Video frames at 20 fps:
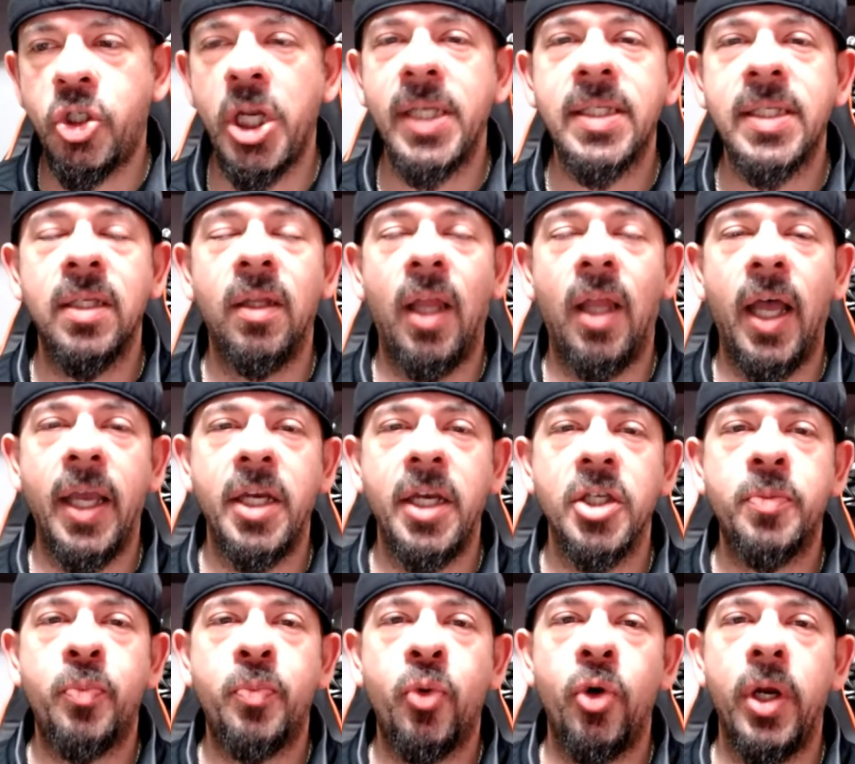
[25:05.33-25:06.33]
Light is
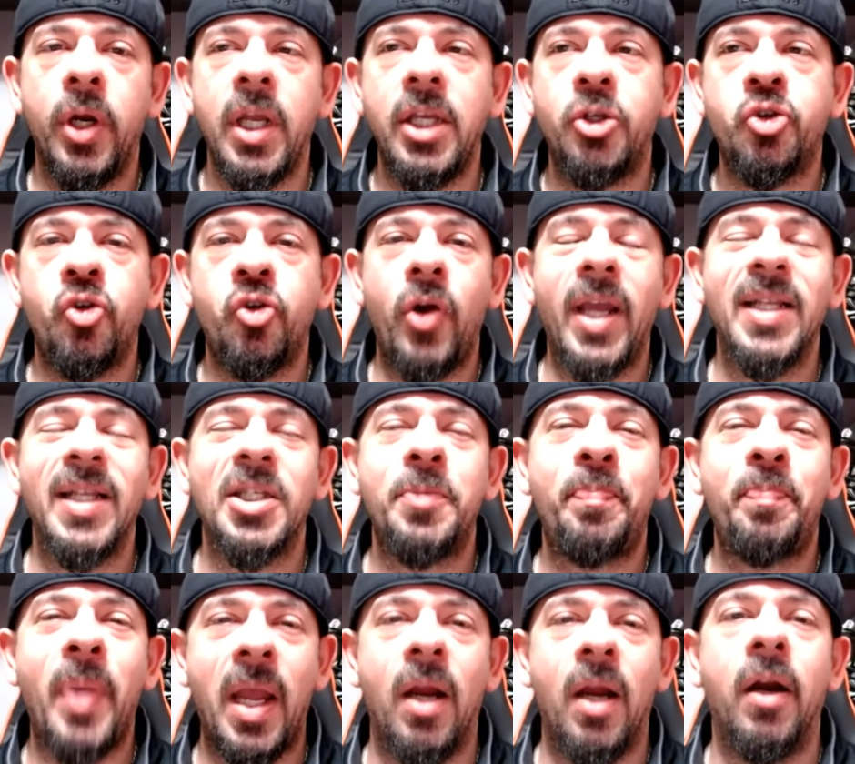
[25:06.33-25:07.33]
pretty
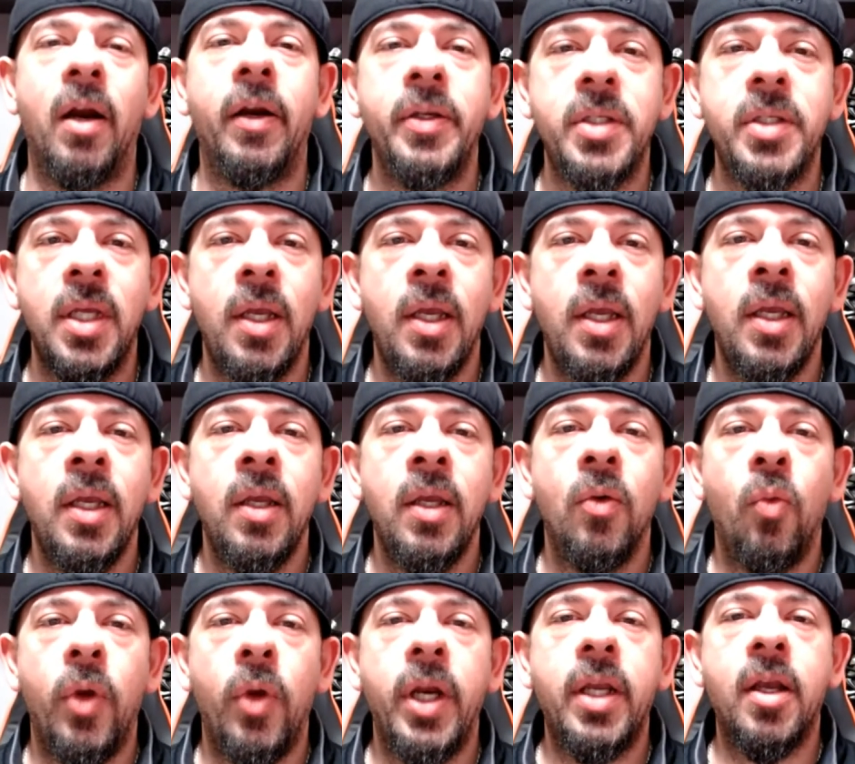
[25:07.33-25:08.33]
transparent when it
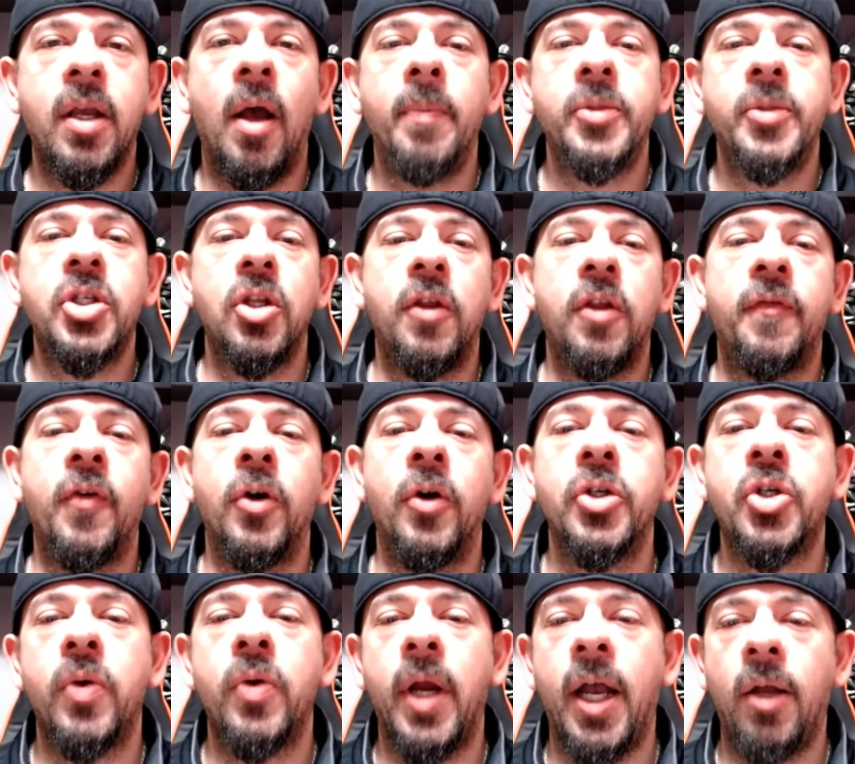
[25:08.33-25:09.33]
comes to the first
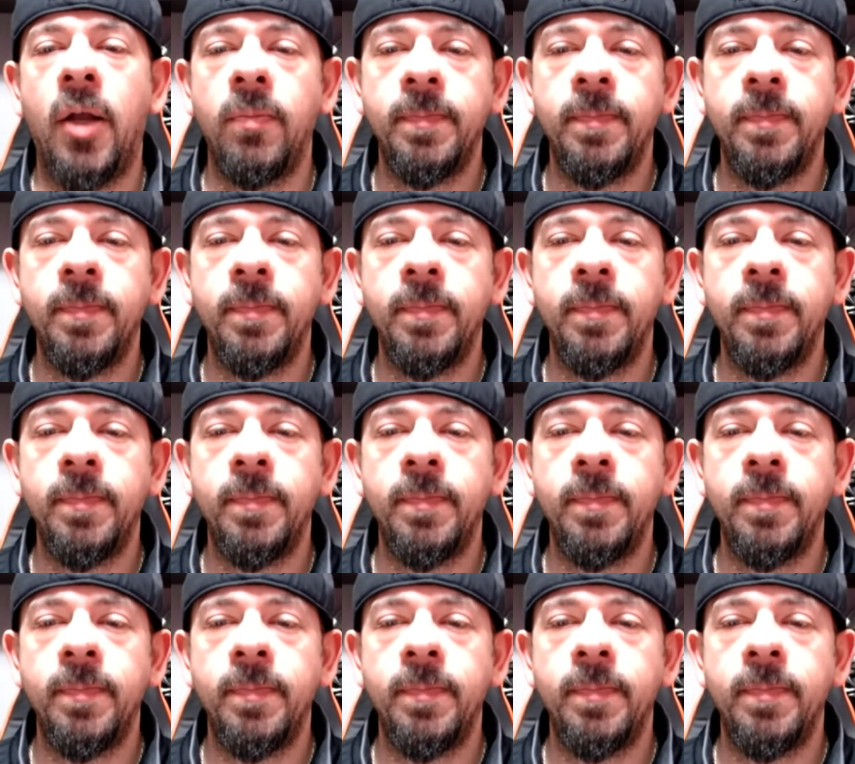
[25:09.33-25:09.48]
round.